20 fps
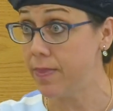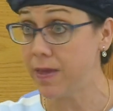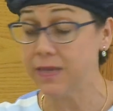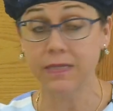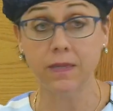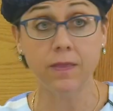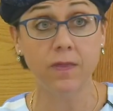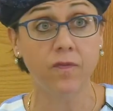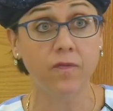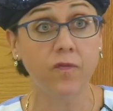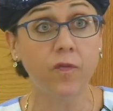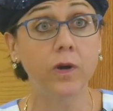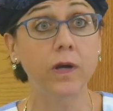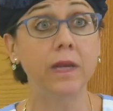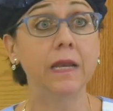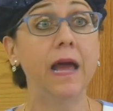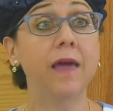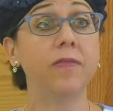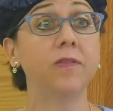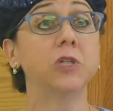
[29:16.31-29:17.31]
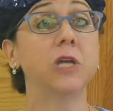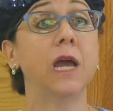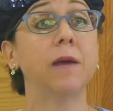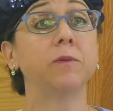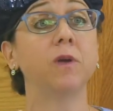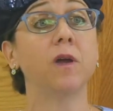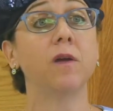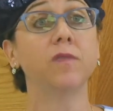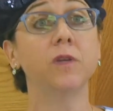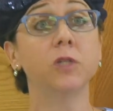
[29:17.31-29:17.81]
That's in the forty-ninth
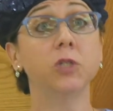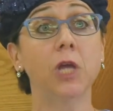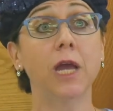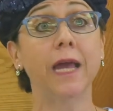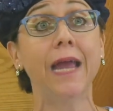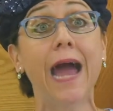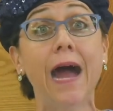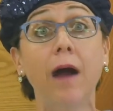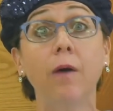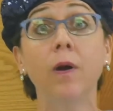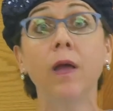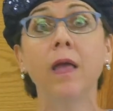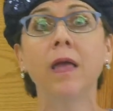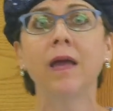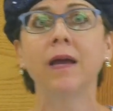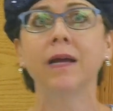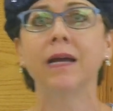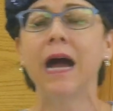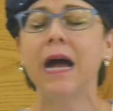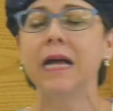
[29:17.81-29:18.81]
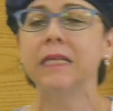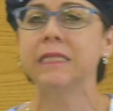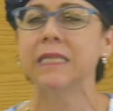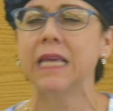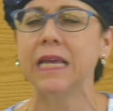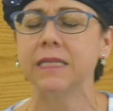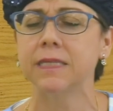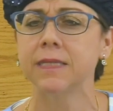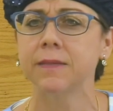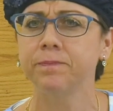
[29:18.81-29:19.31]
chapter of Yeshayahu. God
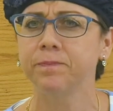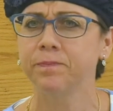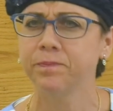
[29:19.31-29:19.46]
says,